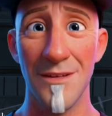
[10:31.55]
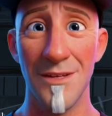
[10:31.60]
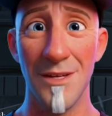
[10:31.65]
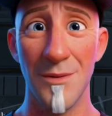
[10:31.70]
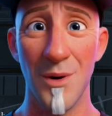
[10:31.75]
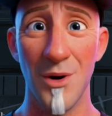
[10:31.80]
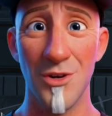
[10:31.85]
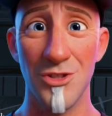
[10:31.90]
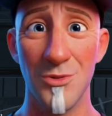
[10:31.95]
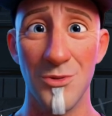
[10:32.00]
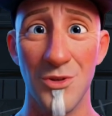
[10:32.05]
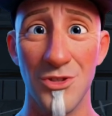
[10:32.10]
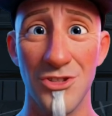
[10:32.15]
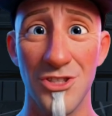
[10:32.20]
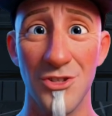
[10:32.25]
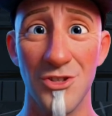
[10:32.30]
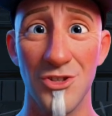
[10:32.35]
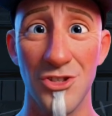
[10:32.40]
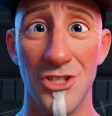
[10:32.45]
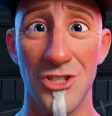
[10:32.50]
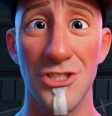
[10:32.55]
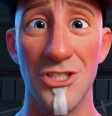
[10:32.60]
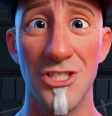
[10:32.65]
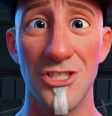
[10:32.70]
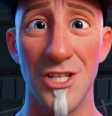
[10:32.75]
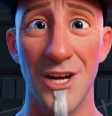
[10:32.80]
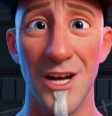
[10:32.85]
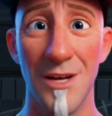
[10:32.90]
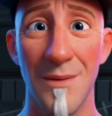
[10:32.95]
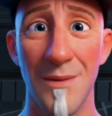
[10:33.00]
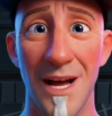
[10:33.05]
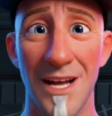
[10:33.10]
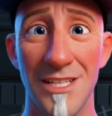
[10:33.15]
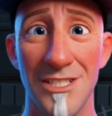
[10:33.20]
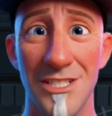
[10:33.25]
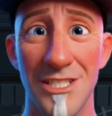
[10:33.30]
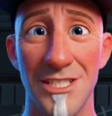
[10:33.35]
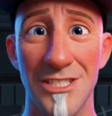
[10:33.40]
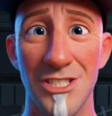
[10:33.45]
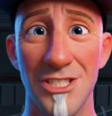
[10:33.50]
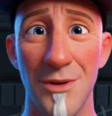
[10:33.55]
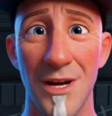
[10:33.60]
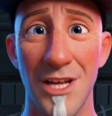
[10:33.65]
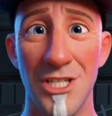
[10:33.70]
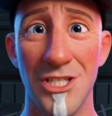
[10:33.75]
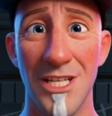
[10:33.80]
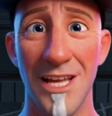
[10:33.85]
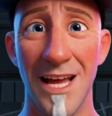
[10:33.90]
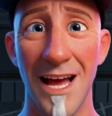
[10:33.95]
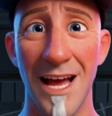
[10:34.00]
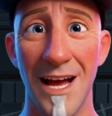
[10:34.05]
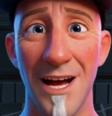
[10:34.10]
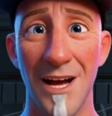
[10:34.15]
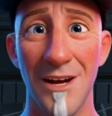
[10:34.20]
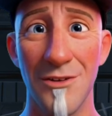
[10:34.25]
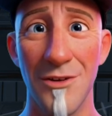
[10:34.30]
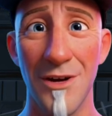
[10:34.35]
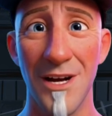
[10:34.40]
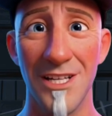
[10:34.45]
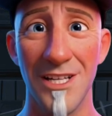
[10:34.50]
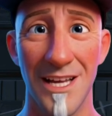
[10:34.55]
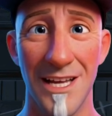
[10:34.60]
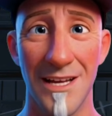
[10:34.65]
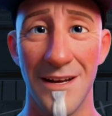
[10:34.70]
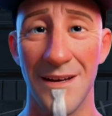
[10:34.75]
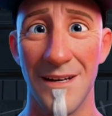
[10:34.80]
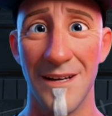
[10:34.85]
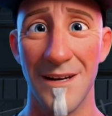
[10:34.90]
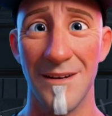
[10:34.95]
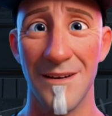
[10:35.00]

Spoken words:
The multiple solutions design pattern is especially AI friendly.